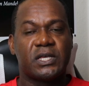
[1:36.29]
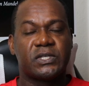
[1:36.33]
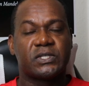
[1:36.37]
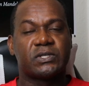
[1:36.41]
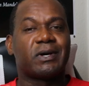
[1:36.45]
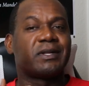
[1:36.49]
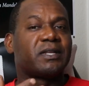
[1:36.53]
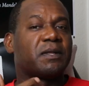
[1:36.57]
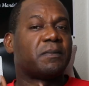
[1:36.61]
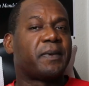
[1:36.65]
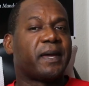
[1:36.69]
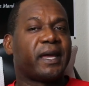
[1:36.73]

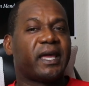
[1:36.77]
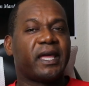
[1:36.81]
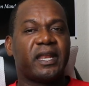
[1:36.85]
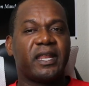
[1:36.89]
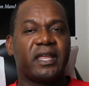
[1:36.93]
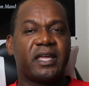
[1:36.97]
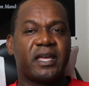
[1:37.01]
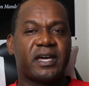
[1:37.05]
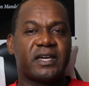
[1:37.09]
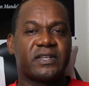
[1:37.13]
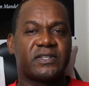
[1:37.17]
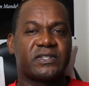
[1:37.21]
So at the
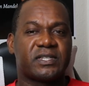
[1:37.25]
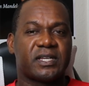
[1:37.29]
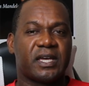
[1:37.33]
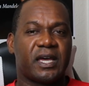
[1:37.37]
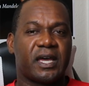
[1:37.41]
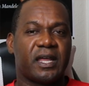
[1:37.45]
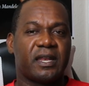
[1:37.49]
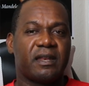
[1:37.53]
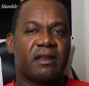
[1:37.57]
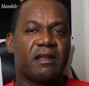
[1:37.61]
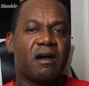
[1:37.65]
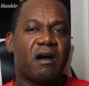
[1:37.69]
beginning I
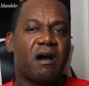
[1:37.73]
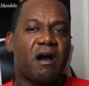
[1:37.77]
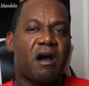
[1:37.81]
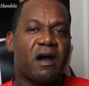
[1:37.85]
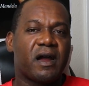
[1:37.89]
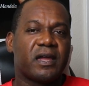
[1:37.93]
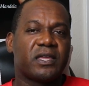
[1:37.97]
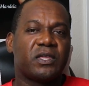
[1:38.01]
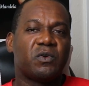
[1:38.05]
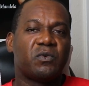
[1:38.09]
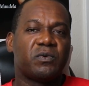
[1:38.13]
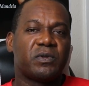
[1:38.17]
said,
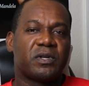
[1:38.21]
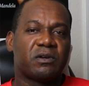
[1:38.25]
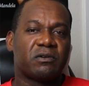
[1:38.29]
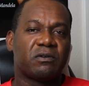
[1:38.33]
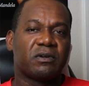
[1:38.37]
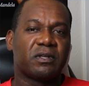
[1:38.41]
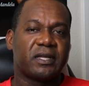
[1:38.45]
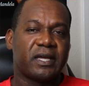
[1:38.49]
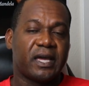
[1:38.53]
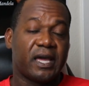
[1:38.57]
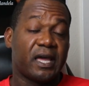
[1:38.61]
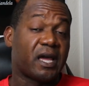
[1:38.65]
are you in
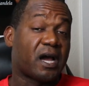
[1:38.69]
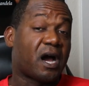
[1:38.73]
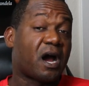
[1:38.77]
a